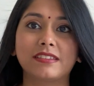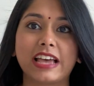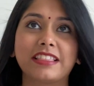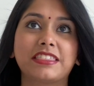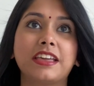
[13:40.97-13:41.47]
So
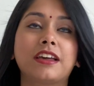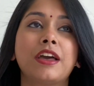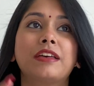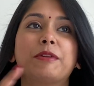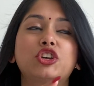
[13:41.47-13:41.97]
I think
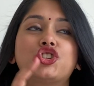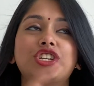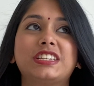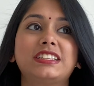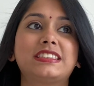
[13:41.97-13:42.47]
because she
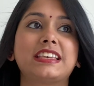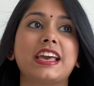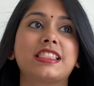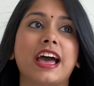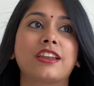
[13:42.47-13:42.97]
did
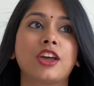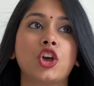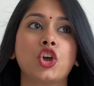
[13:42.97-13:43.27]
say that,